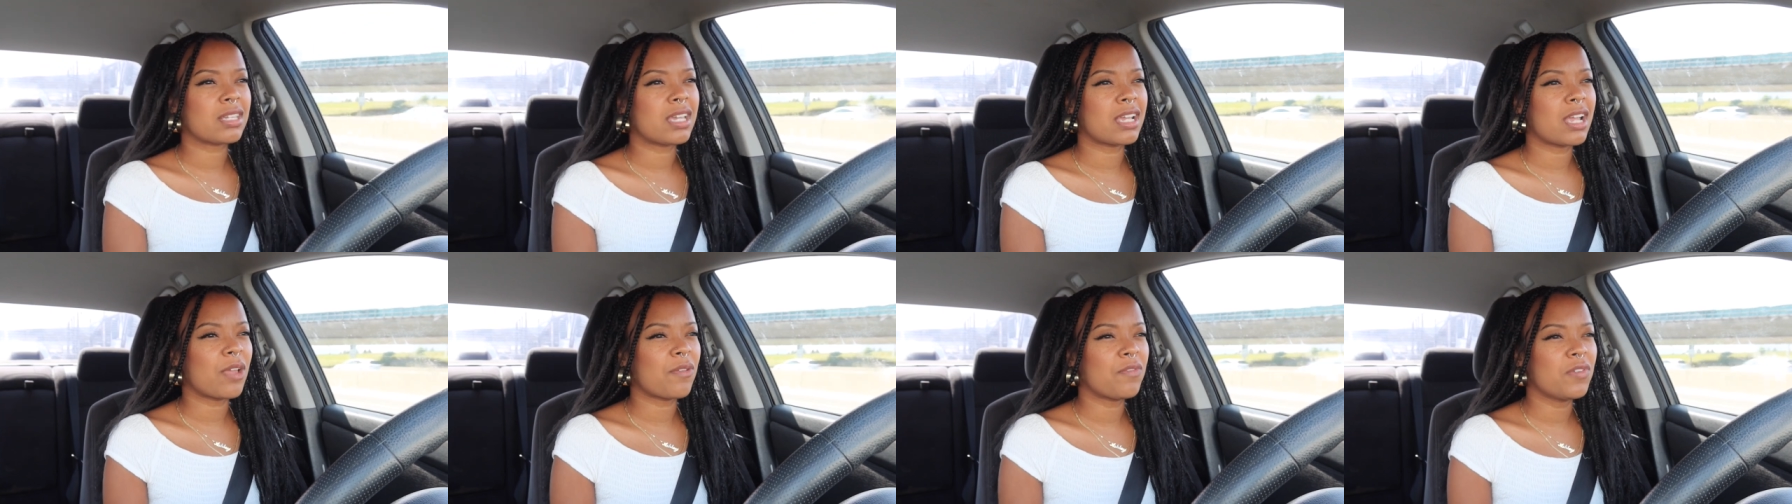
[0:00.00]

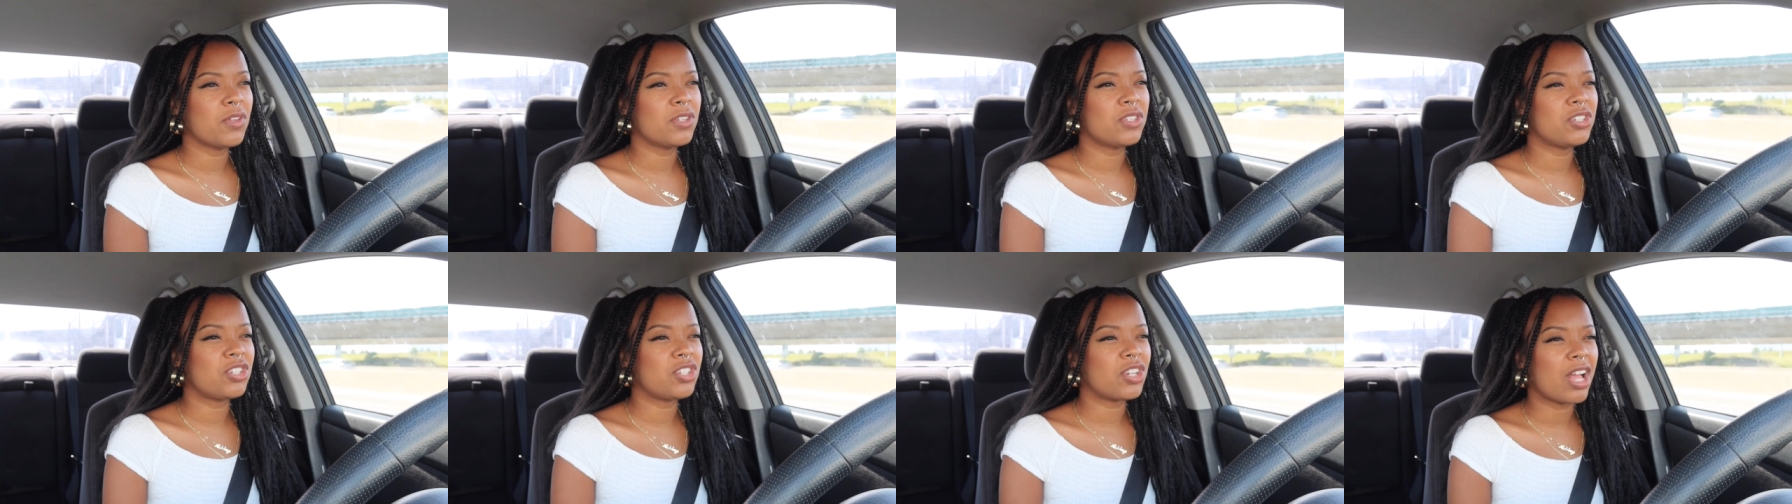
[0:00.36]
like I
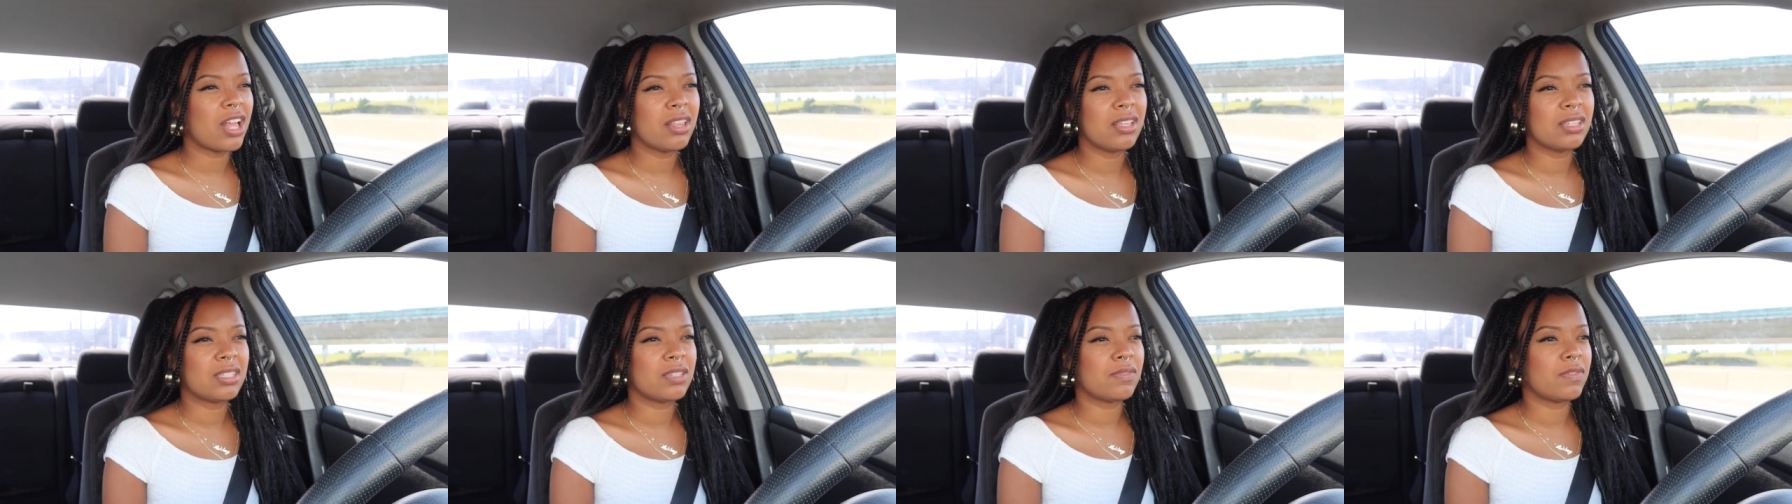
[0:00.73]
feel
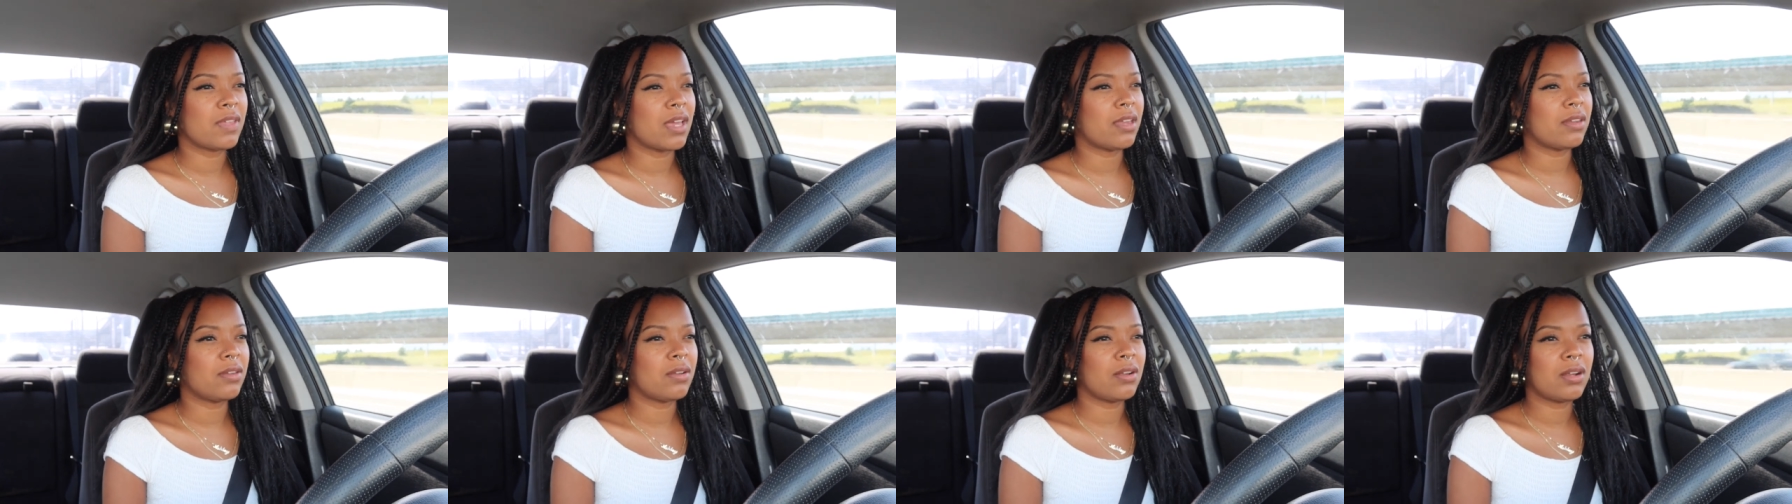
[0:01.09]
jealous of
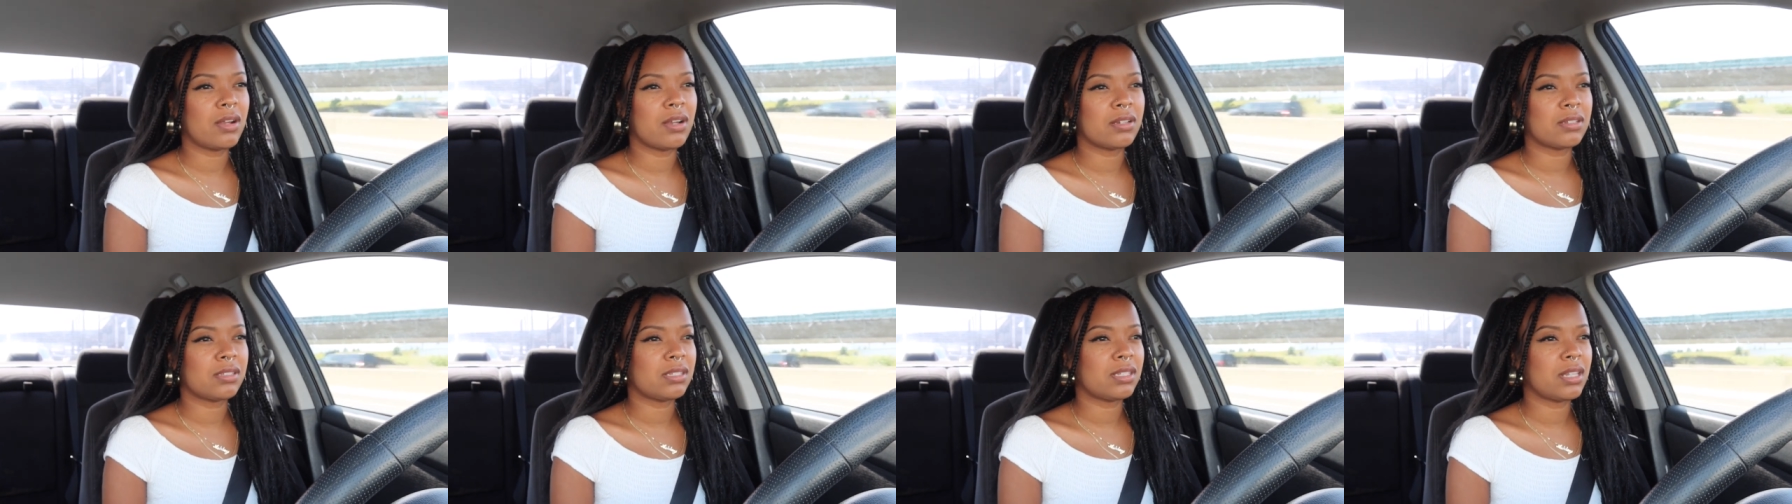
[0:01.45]
that
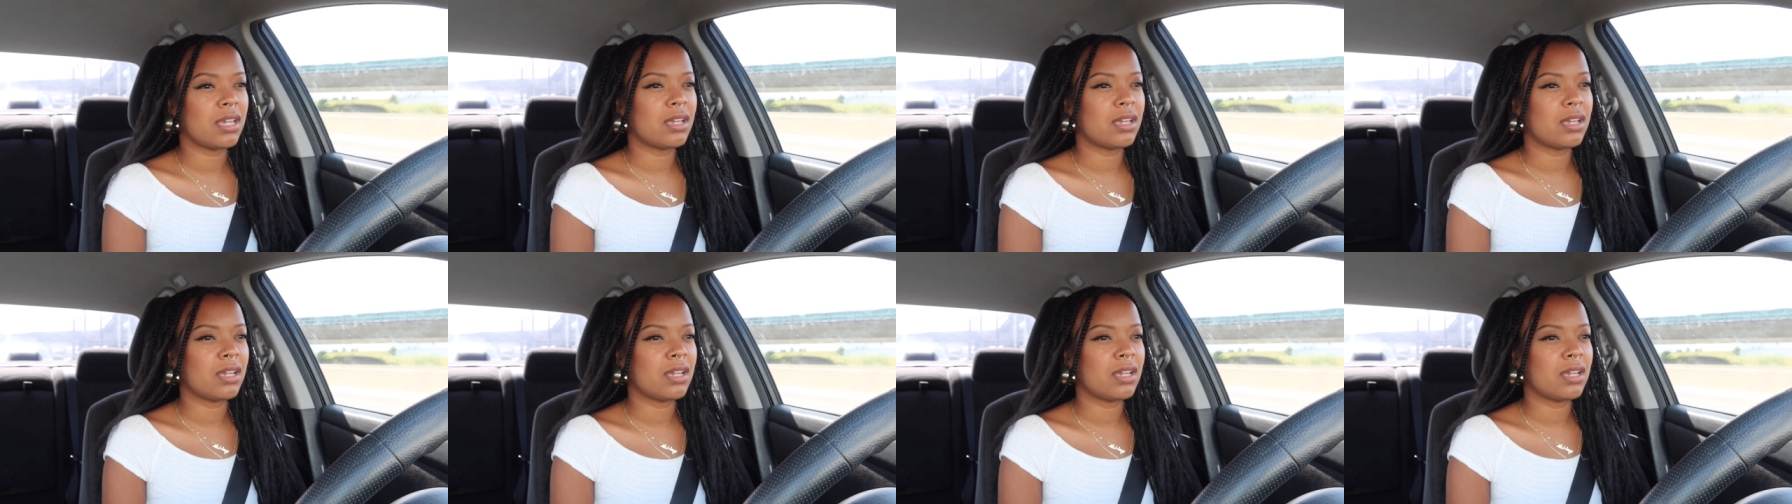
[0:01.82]
nurse.